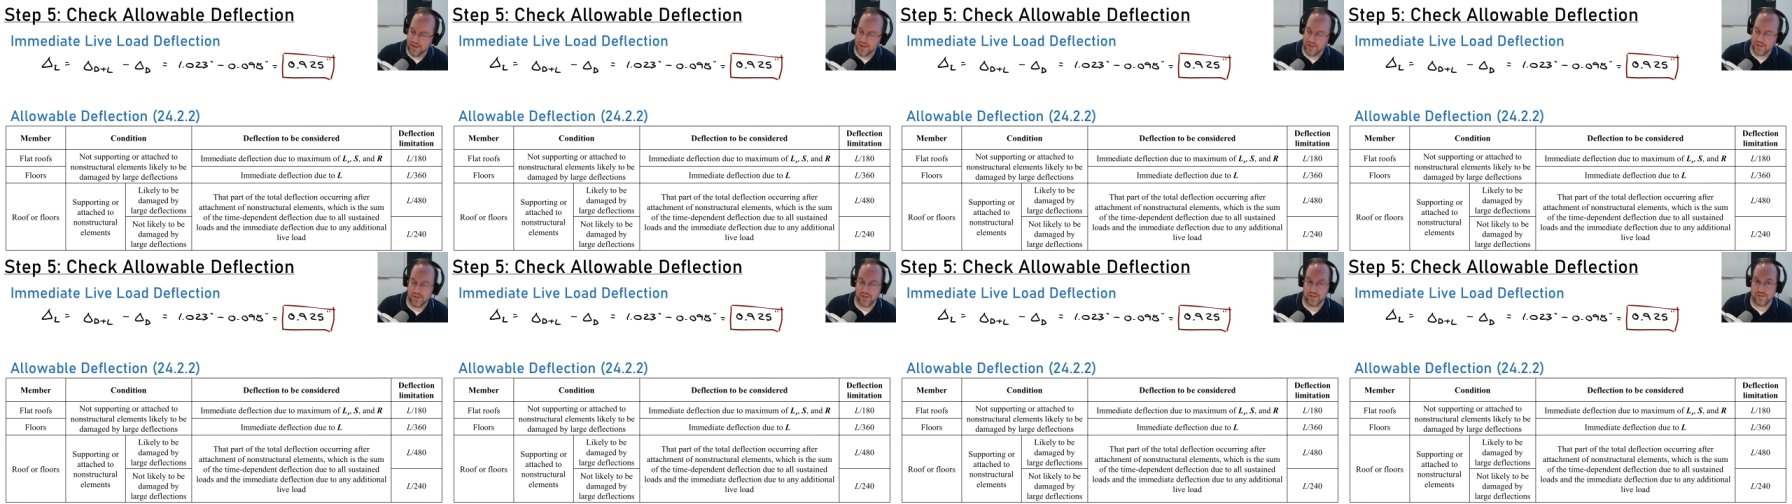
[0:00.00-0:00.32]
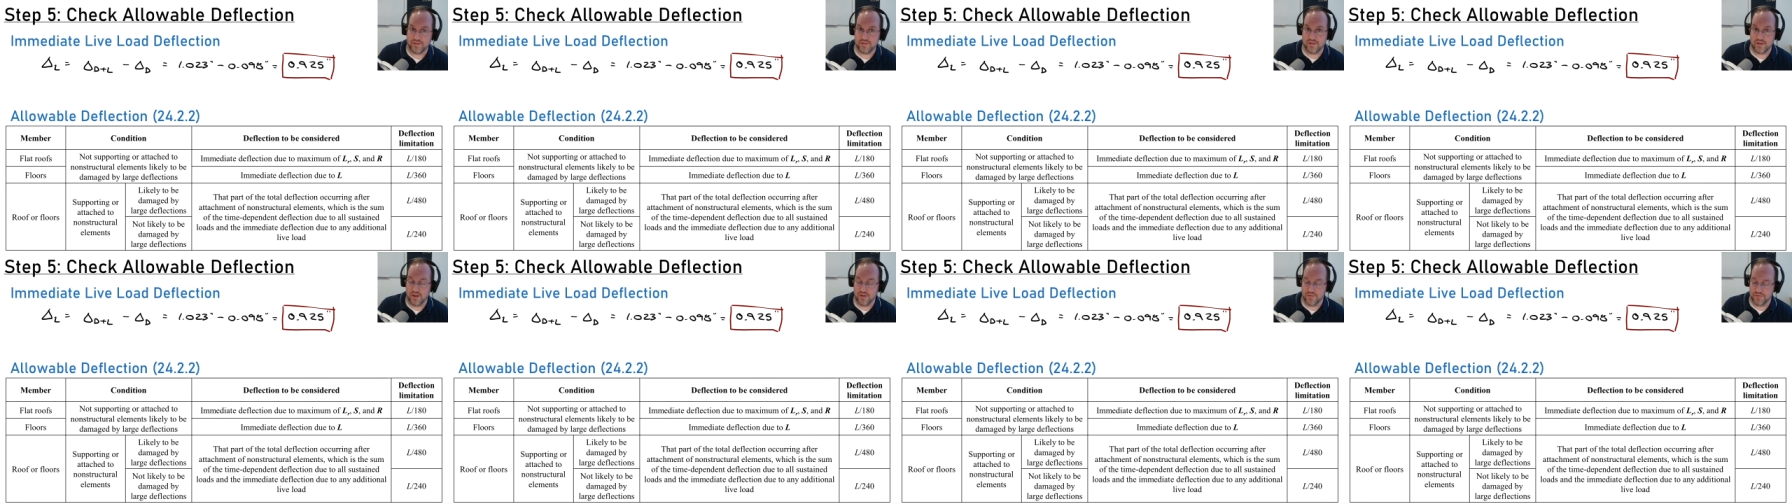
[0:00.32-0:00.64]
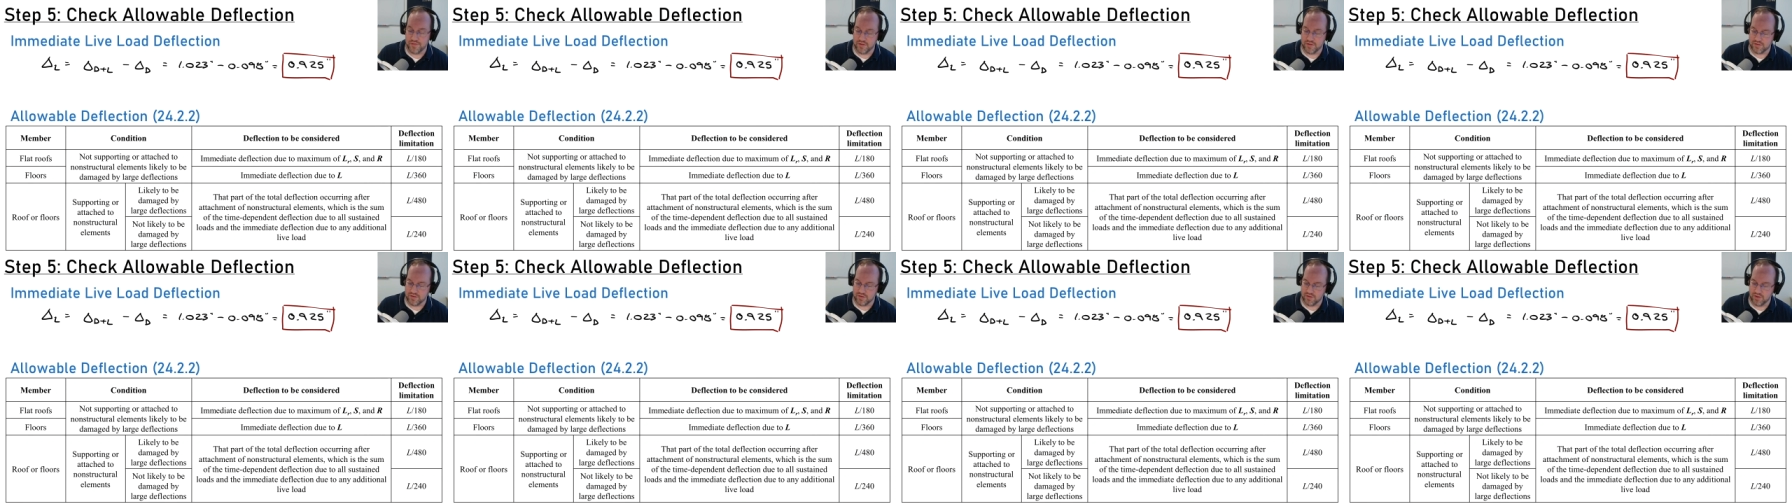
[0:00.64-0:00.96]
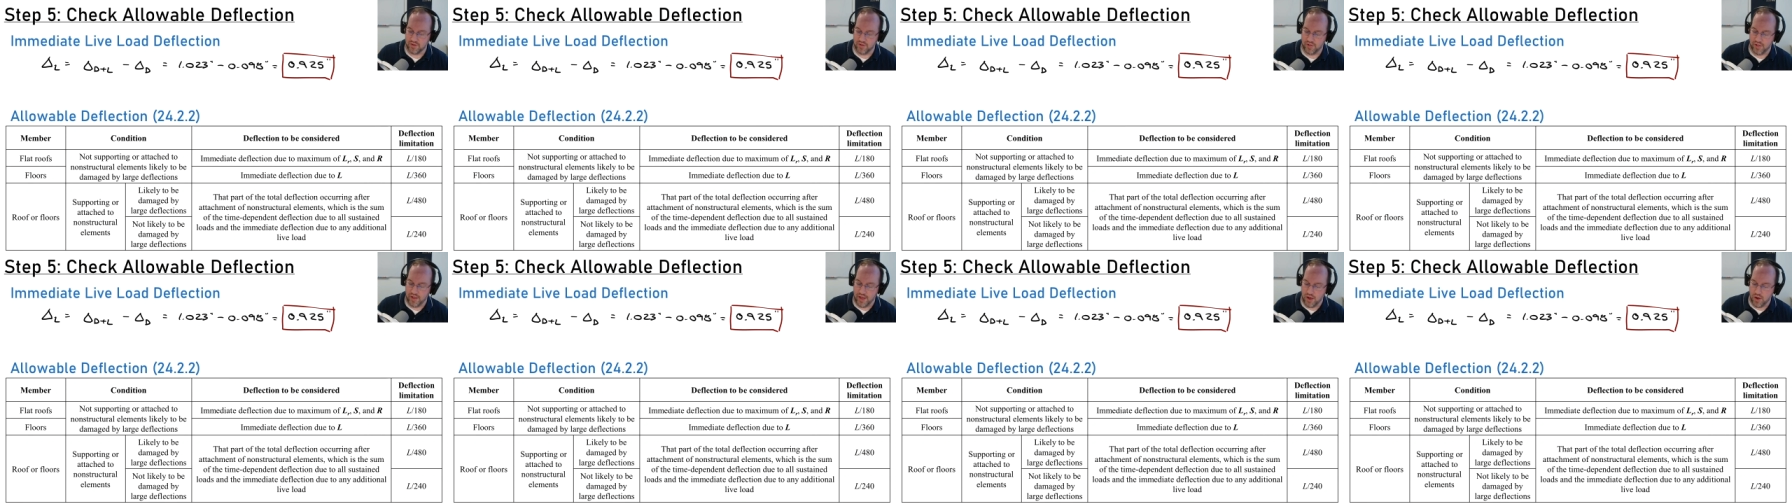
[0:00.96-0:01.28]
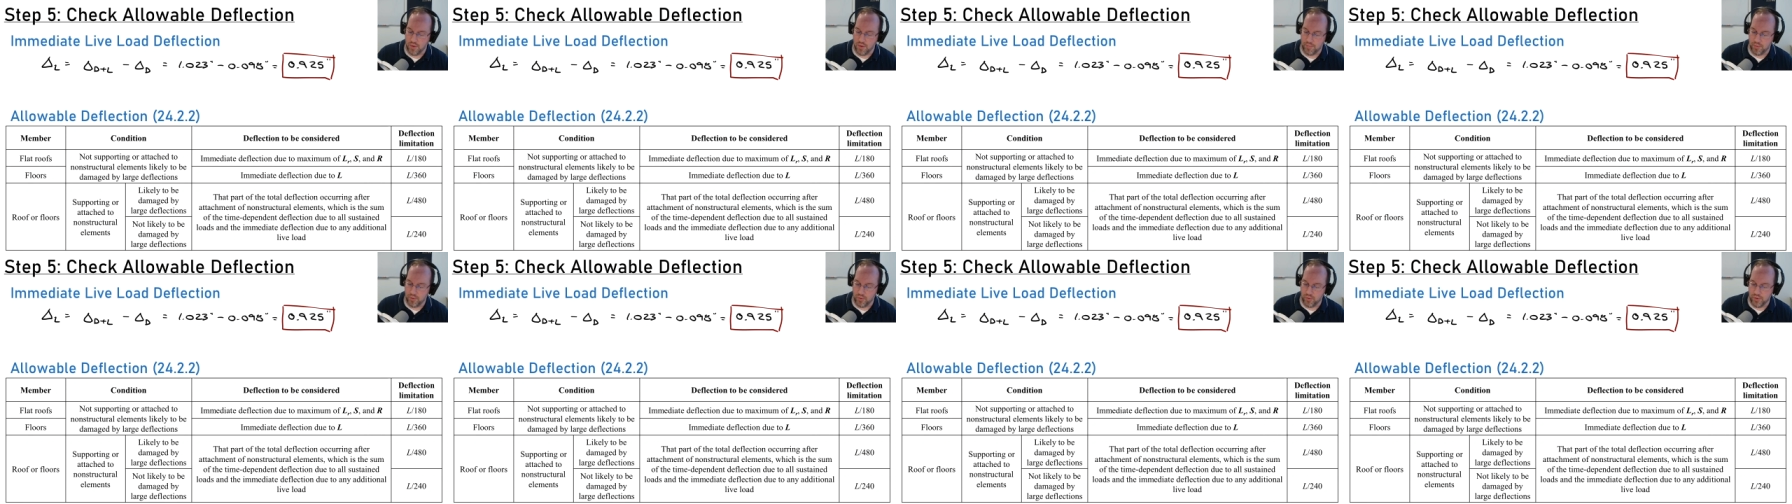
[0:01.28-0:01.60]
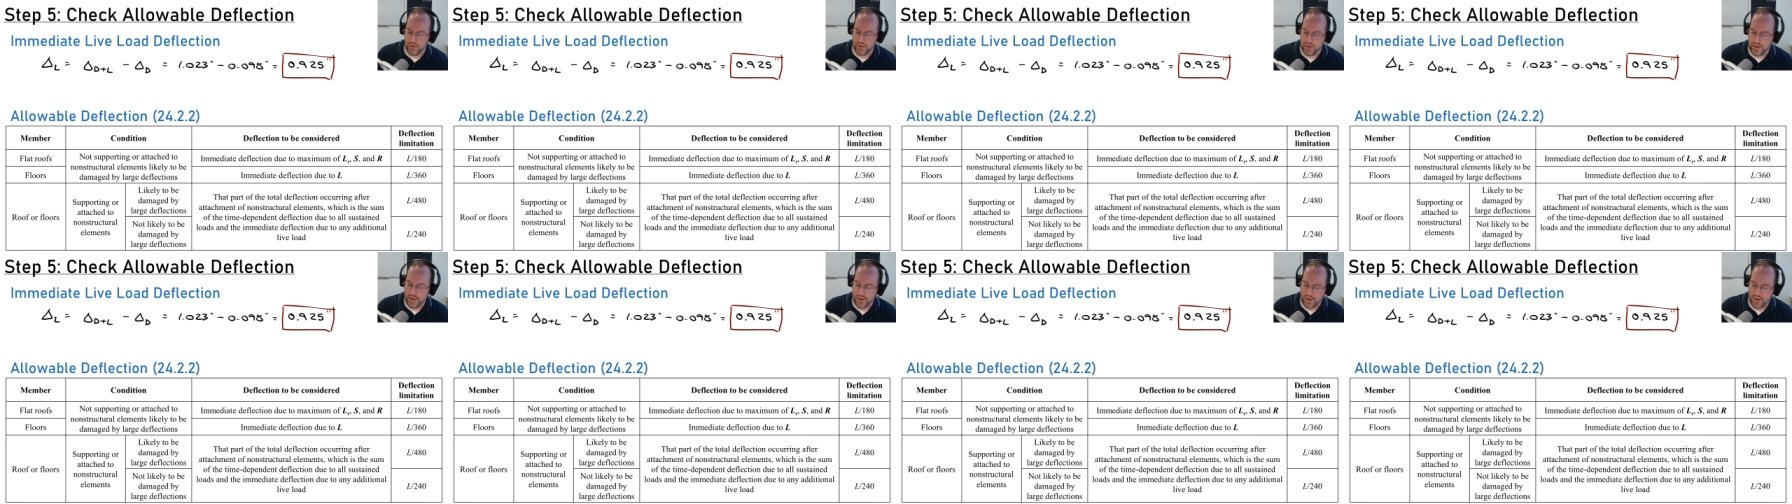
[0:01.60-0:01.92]
Let's see if this is allowable.
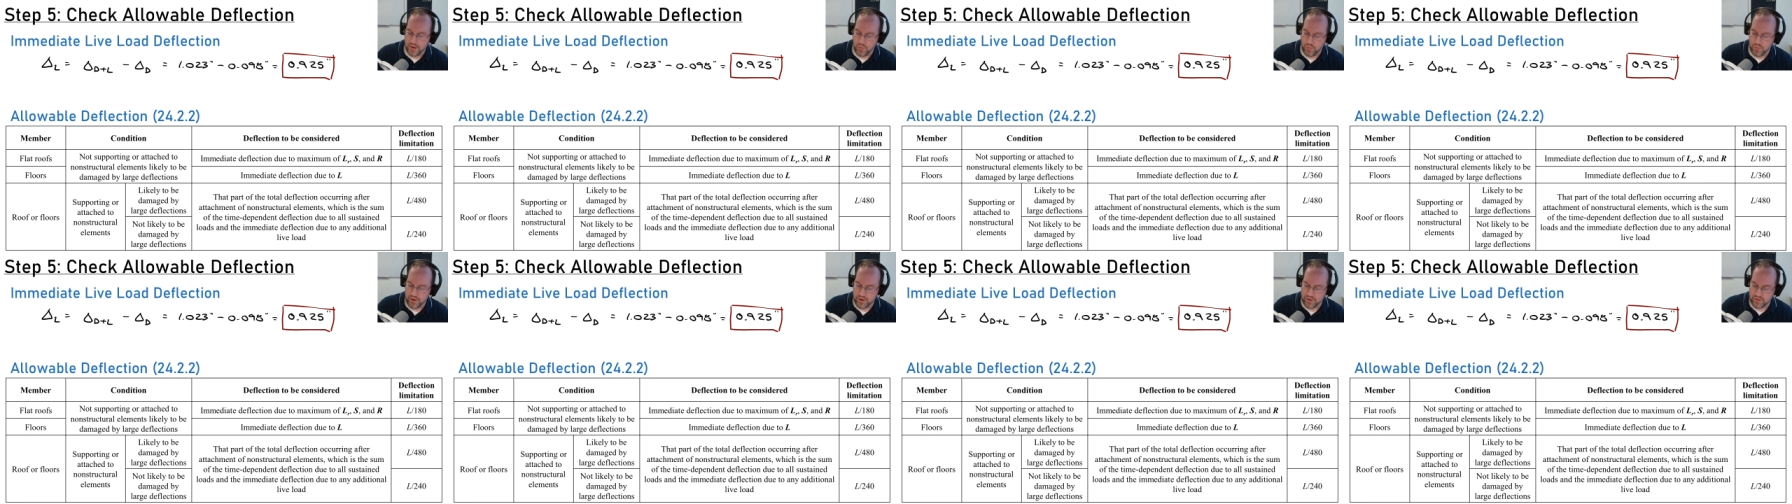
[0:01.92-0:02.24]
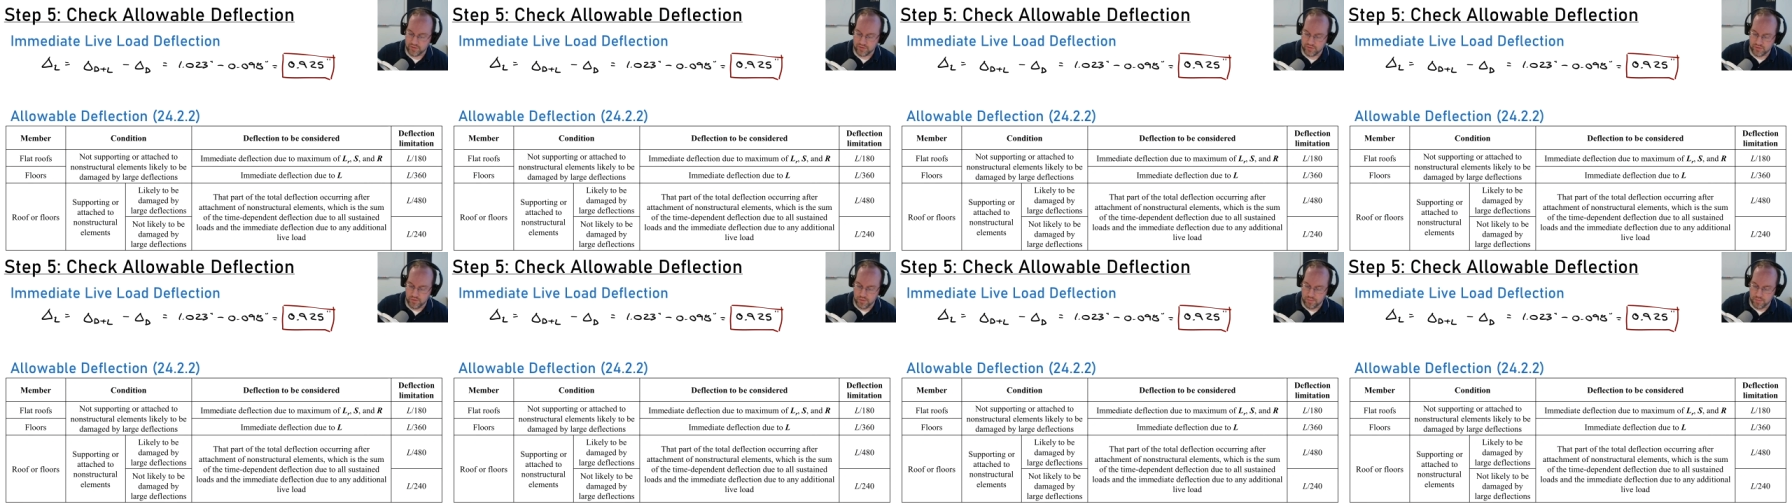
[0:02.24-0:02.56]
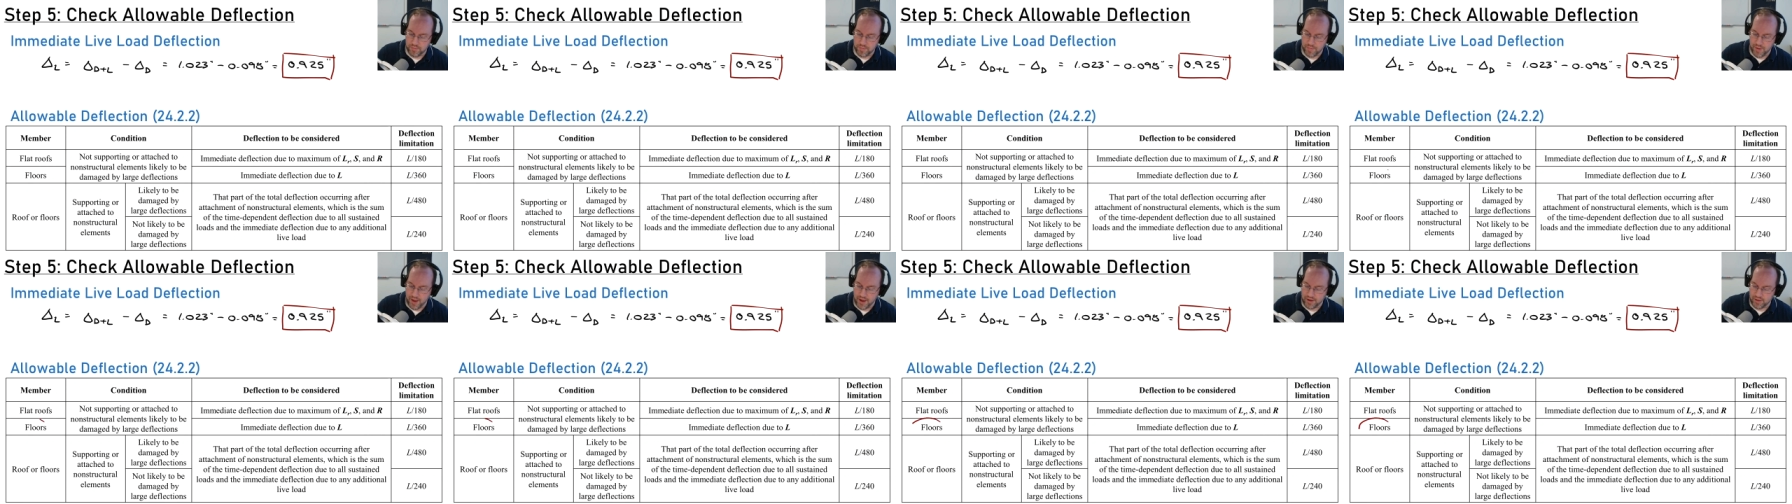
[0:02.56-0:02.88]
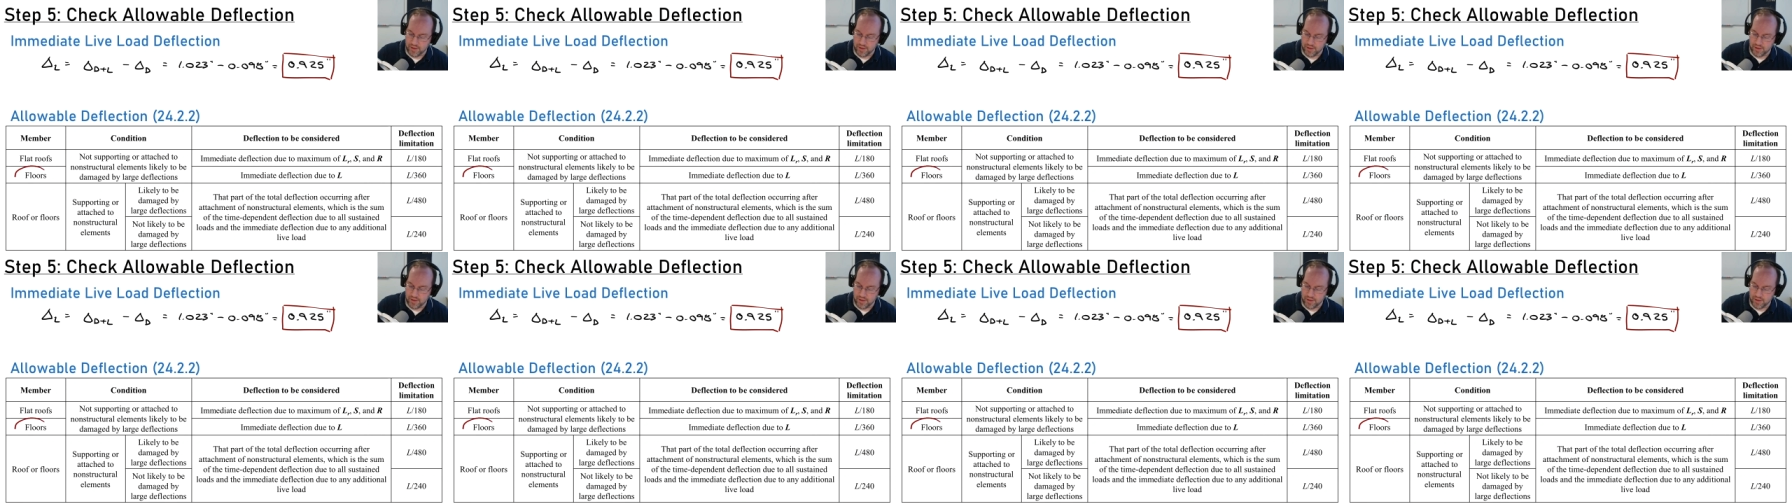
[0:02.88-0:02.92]
We assumed back in the